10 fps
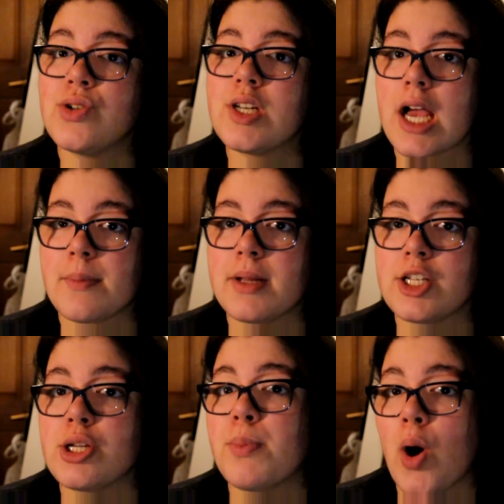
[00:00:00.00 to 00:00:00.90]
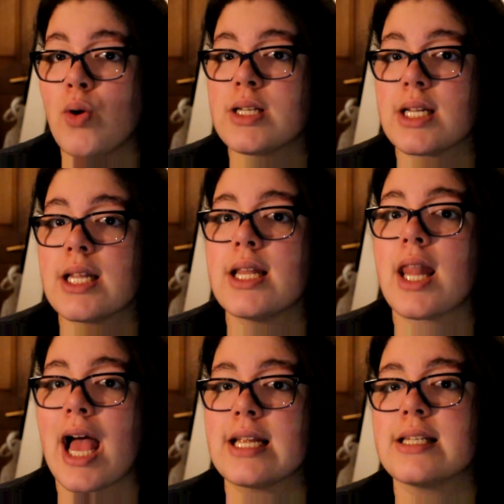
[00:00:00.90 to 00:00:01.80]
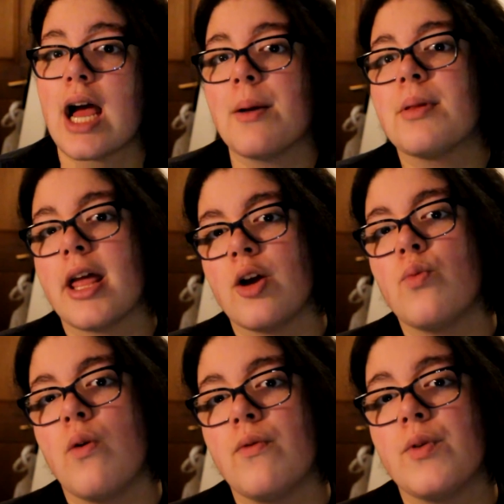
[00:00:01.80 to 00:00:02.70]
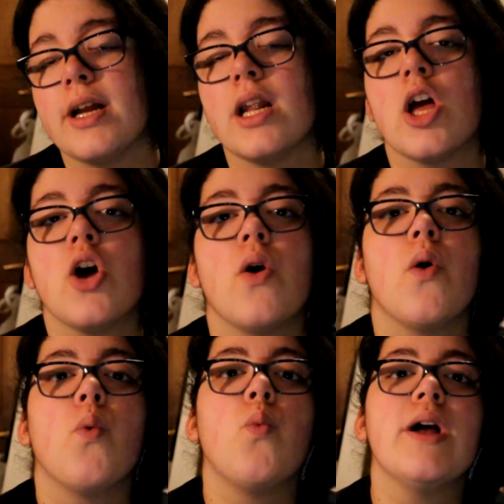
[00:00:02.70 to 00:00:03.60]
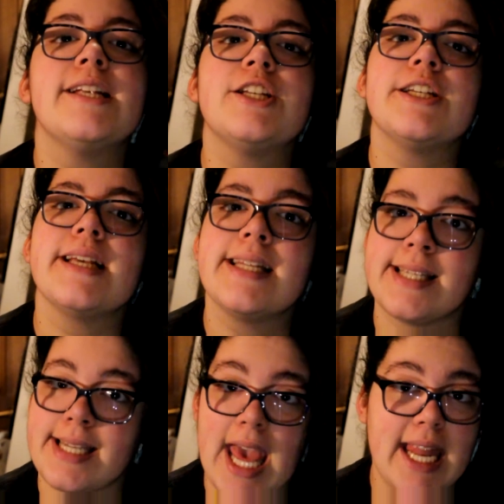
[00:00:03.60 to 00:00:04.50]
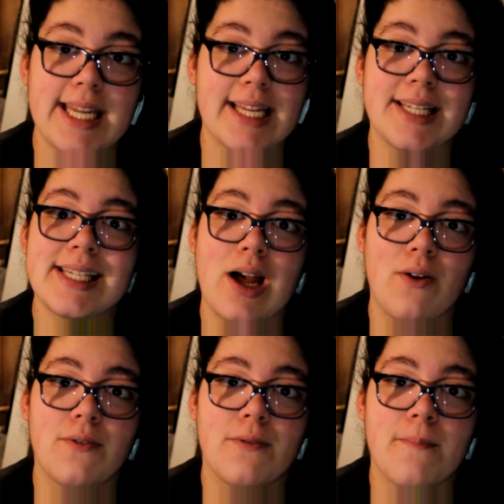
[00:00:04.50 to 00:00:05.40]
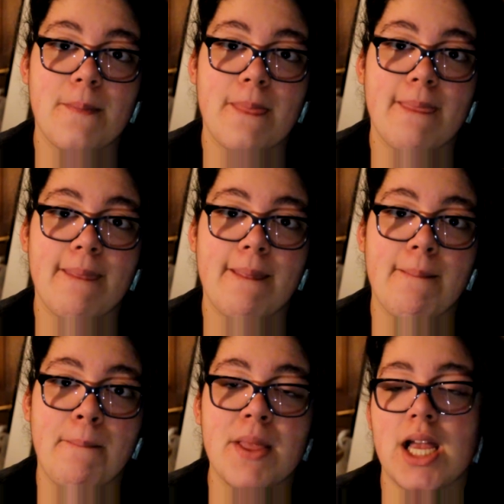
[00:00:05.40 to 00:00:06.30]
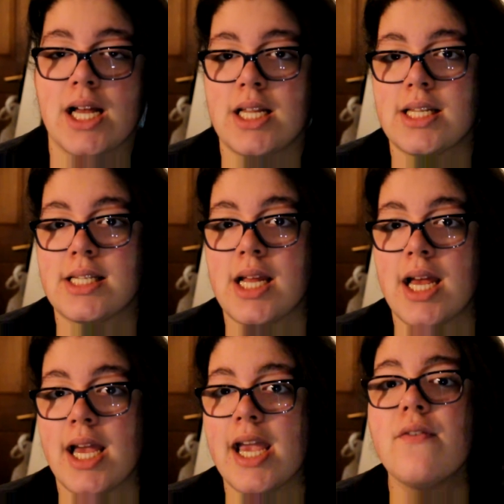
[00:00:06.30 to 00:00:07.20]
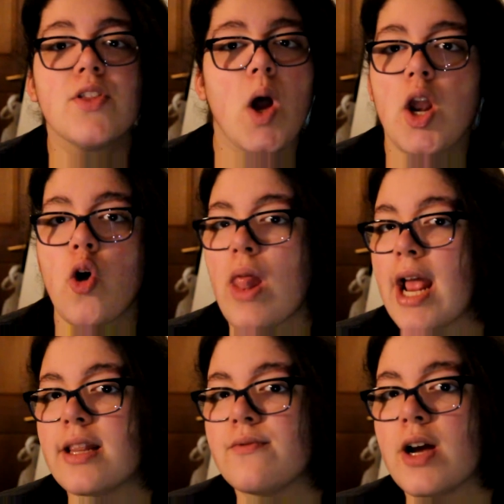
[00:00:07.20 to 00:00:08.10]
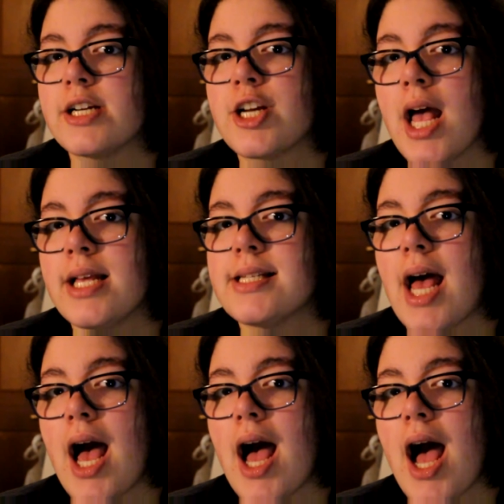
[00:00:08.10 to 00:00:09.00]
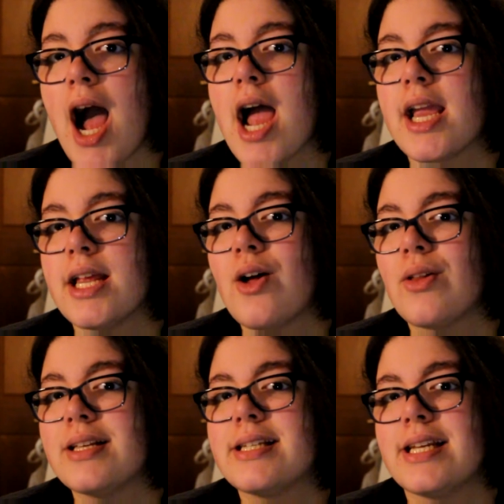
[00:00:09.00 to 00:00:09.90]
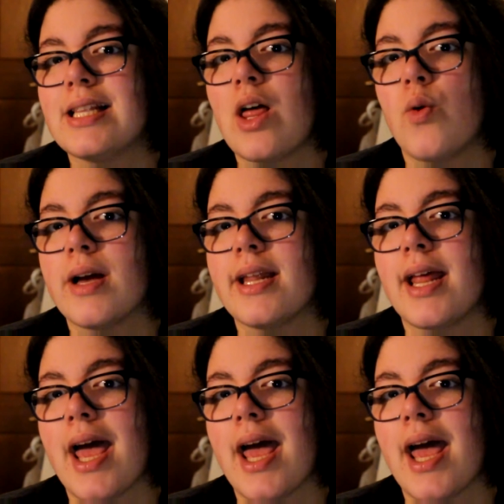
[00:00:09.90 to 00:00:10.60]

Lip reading: Jackman's supposedly last time playing Wolverine, which is sad in itself. Because even though I don't like the franchise, I can only see Logan